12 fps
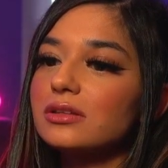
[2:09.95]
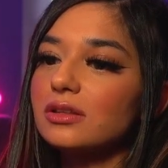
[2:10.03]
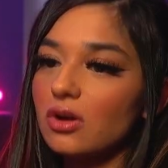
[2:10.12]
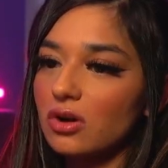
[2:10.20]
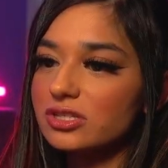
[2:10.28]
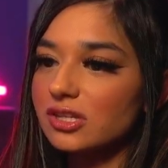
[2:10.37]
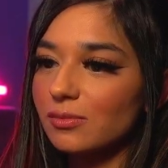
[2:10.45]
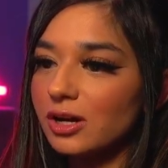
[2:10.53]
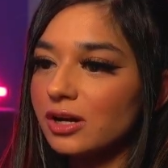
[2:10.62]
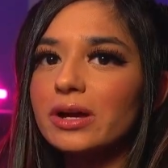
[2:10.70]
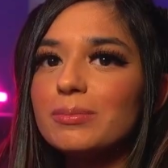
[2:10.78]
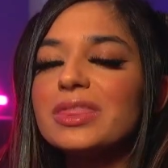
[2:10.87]
last
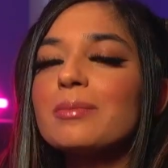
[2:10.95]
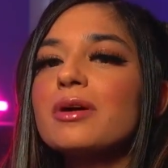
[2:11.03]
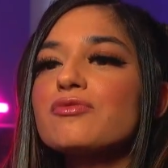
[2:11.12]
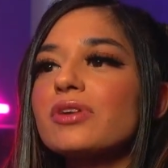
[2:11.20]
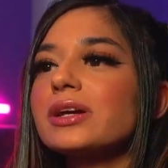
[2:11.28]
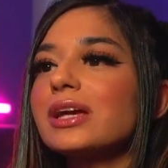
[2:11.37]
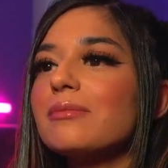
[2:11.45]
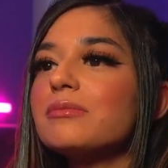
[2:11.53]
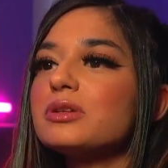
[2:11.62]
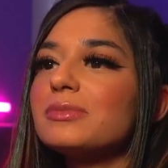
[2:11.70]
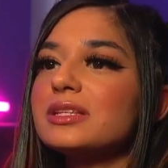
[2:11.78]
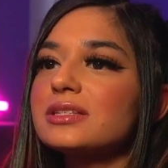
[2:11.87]
summer, but then my friend came
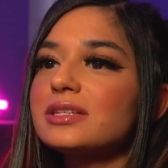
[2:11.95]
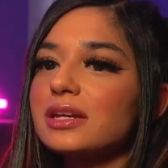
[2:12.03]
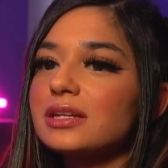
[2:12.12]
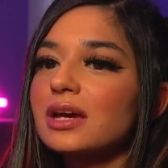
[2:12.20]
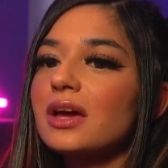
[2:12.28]
to me and said